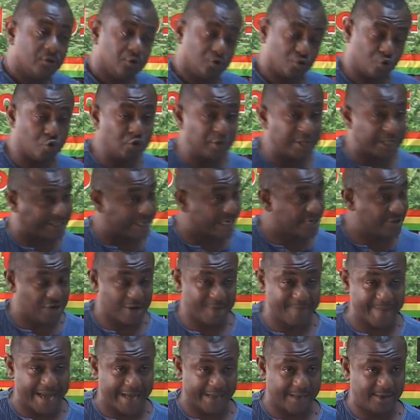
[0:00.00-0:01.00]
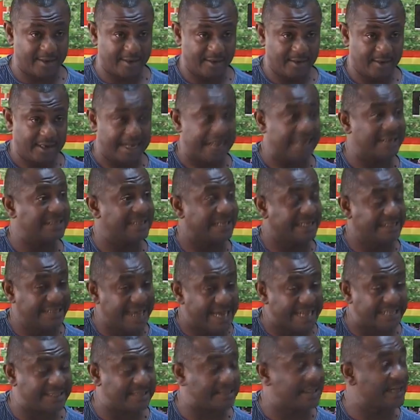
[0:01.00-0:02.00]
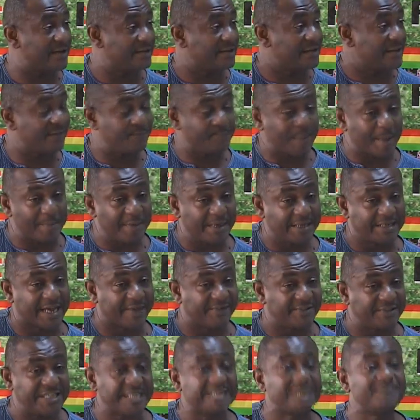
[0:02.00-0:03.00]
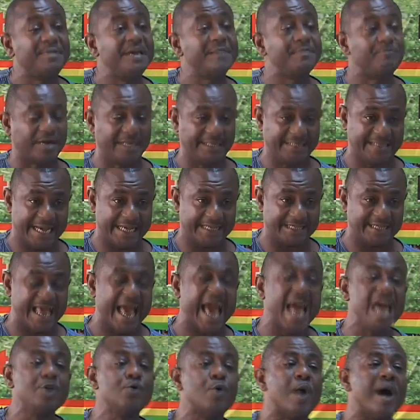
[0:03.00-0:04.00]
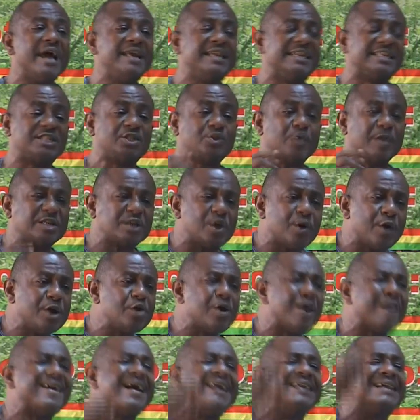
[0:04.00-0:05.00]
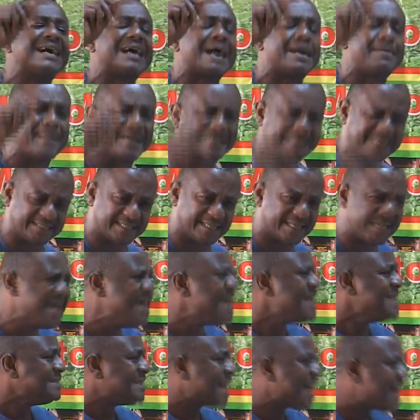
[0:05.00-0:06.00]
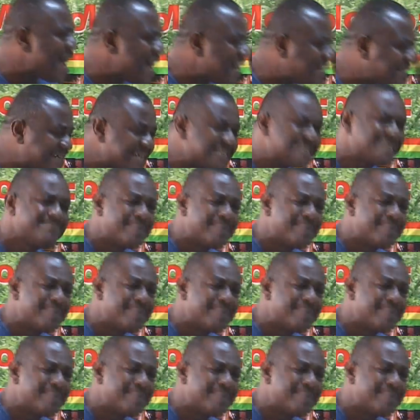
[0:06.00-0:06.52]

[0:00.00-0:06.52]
through the central bank, the public deficit is being monetized, and you are in a situation where you are under capacity, that excess